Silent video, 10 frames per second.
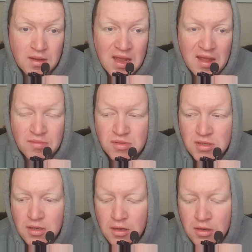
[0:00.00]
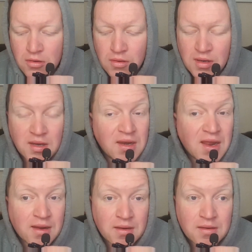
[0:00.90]
Absolutely
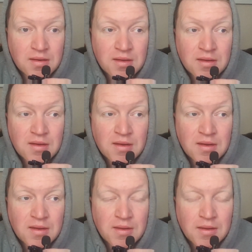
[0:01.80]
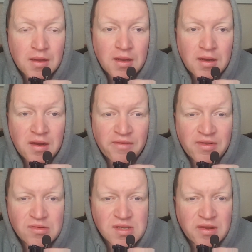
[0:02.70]
knackered. And I
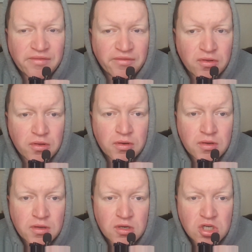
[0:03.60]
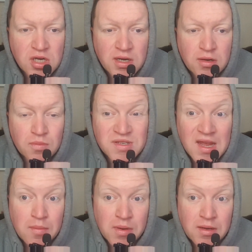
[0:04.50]
think it was in the third she ended up
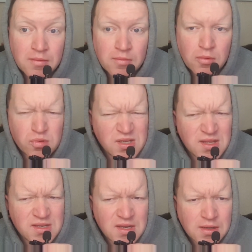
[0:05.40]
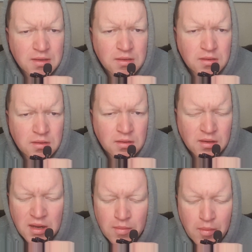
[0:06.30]
tapping. Or was it the second? I
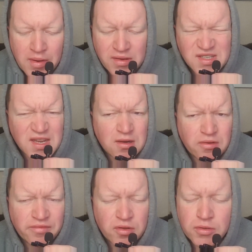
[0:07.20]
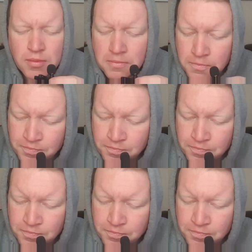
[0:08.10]
can't remember now, second or third.